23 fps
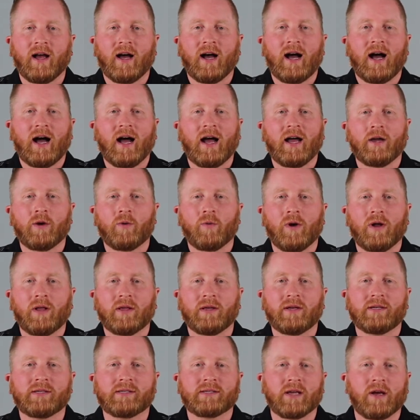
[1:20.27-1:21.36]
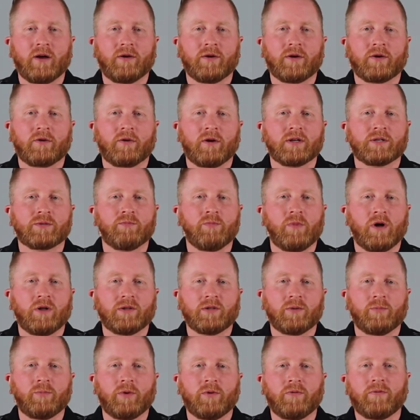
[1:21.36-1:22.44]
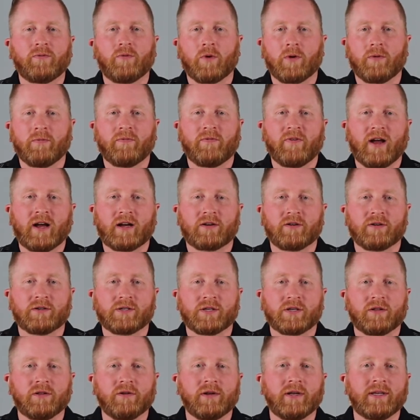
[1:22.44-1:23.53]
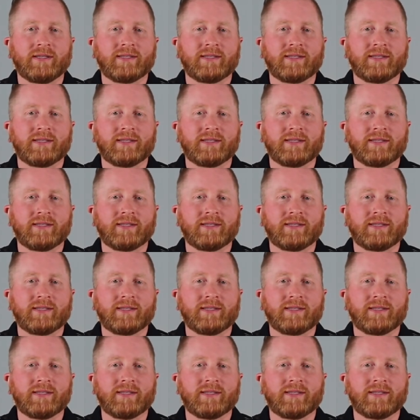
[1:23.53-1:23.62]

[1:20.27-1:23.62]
a high-quality sound across multiple form factors including